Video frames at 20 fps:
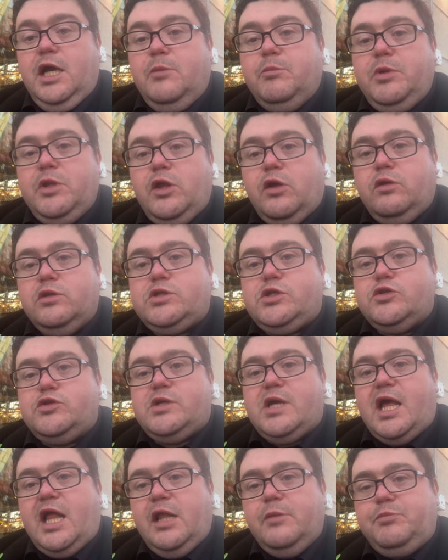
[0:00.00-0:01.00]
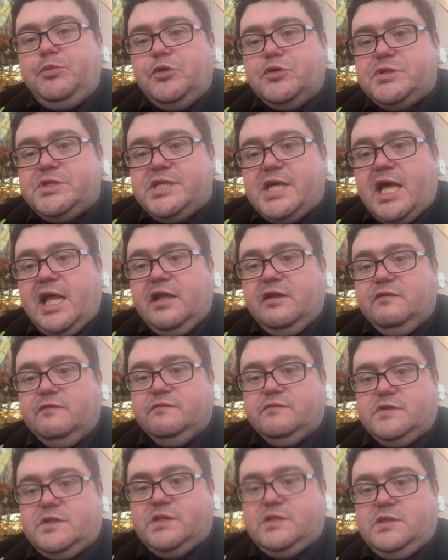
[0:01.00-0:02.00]
but also to help
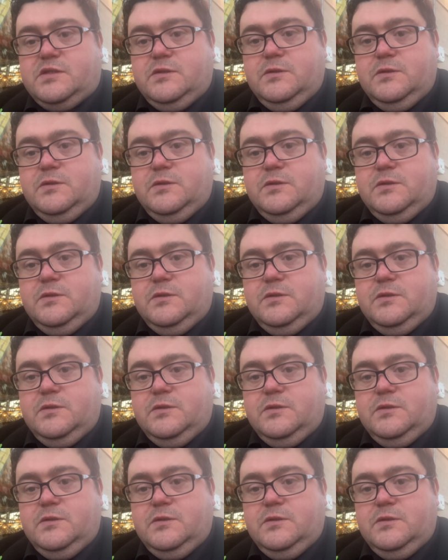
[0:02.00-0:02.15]
yourselves.